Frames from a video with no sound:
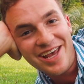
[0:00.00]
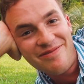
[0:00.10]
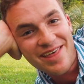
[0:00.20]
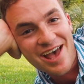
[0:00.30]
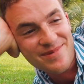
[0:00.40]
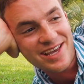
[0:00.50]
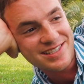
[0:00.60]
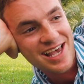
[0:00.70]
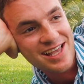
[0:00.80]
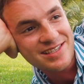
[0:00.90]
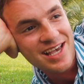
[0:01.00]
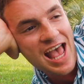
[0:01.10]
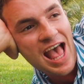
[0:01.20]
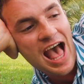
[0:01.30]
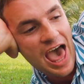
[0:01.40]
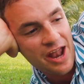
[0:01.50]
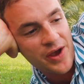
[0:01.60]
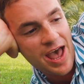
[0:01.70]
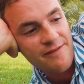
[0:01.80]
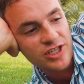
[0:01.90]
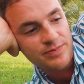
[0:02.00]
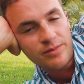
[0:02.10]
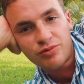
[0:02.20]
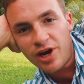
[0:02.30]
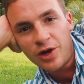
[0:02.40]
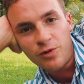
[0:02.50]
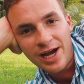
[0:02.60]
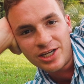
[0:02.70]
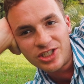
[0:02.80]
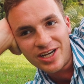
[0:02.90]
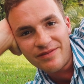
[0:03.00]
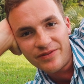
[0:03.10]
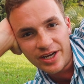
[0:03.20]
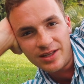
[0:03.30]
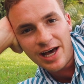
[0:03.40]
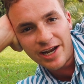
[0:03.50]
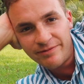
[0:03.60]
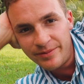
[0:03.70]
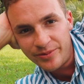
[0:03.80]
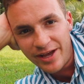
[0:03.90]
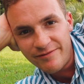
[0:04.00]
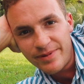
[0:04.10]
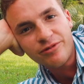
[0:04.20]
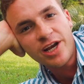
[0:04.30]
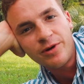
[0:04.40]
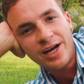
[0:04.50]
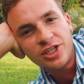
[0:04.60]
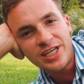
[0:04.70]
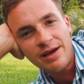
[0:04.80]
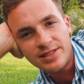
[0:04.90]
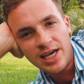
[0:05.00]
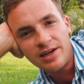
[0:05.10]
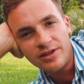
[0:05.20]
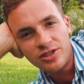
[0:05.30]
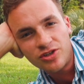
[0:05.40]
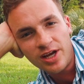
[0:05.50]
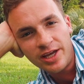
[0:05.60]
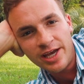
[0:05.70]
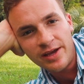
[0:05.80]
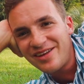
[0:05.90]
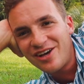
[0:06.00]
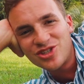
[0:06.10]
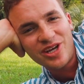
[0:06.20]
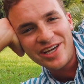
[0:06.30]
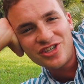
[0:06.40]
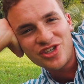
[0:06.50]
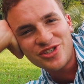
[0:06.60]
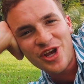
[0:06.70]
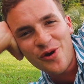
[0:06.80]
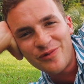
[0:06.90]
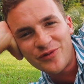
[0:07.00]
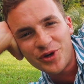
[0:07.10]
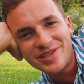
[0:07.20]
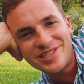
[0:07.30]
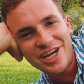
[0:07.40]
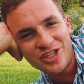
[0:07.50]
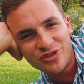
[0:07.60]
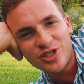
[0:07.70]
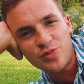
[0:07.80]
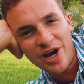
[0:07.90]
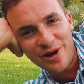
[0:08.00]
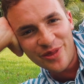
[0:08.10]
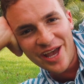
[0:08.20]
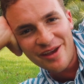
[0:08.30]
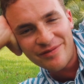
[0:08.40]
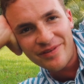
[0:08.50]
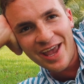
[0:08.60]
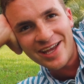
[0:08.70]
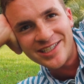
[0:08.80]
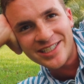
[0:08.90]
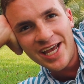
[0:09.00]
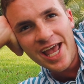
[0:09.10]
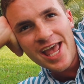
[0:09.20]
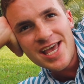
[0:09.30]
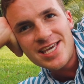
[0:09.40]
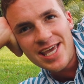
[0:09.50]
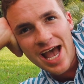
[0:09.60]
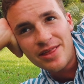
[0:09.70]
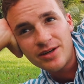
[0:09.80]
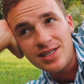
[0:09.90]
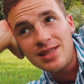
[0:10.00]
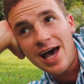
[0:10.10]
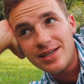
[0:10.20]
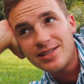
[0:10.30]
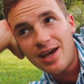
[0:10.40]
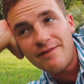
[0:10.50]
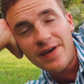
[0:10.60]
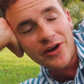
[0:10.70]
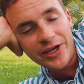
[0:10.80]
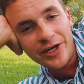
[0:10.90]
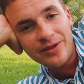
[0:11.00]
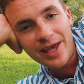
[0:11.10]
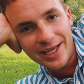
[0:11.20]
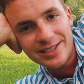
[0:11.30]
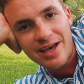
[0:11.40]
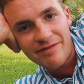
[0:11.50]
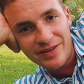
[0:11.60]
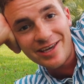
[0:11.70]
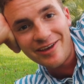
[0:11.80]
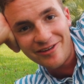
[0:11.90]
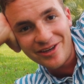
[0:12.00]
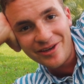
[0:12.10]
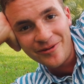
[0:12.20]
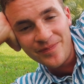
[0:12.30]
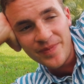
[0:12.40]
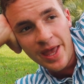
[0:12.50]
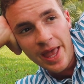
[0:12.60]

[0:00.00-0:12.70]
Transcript: if that makes sense. I don't know, I've just been brainwashed, and I feel like a lot of people have been brainwashed outside of Australia. Australia is just known for its dangerous wildlife, and yeah, there's a lot of stuff out here that can definitely kill you,